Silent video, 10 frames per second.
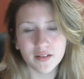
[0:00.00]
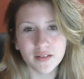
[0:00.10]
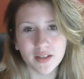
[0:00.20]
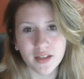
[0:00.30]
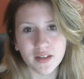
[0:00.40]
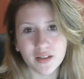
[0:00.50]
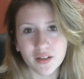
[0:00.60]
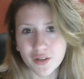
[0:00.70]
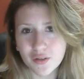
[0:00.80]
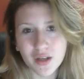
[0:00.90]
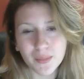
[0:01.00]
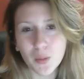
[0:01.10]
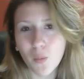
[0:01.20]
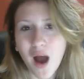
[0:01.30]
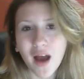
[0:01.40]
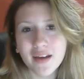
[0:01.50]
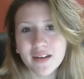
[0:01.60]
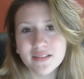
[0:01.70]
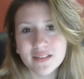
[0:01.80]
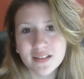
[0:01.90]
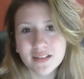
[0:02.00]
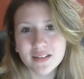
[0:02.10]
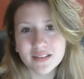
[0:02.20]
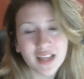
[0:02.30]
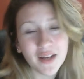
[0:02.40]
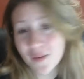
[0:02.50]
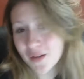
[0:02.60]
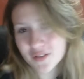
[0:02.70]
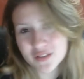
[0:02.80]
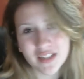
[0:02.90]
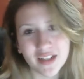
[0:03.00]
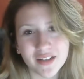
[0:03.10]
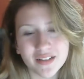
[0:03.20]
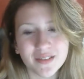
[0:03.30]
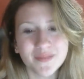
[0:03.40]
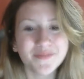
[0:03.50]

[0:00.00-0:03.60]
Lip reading: Like, could you tell me why? Because I don't understand.